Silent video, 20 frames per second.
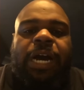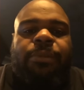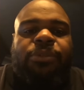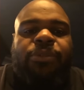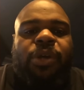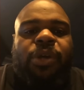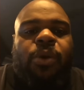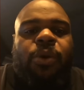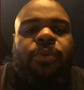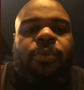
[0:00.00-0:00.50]

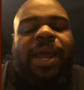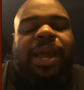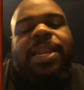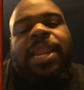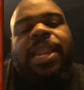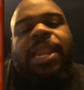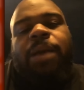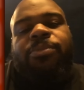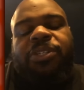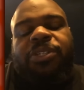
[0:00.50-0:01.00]
Um, so
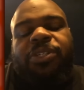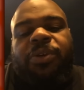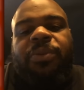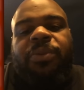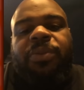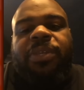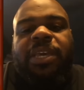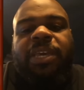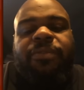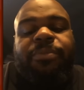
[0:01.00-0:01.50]
right now, I'm just
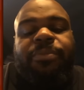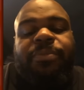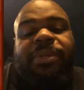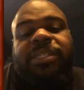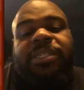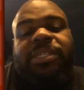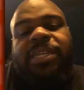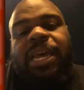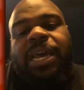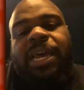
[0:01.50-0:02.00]
going to give him
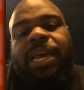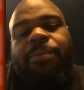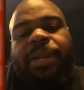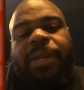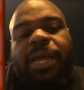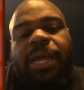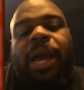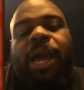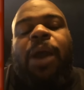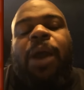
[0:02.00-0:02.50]
his time,
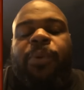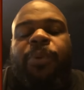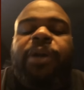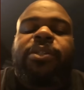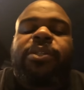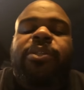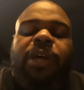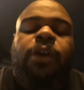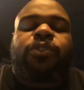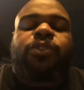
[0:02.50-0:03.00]
but I, I
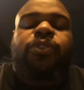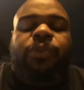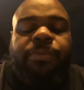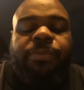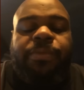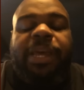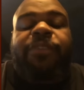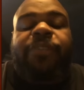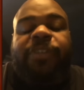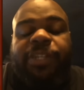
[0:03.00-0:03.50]
will talk to
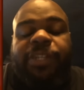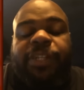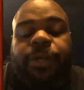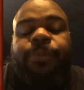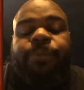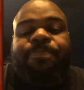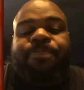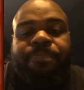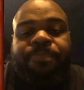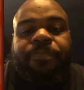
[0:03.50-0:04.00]
him definitely
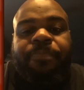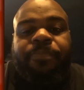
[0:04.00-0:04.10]
though.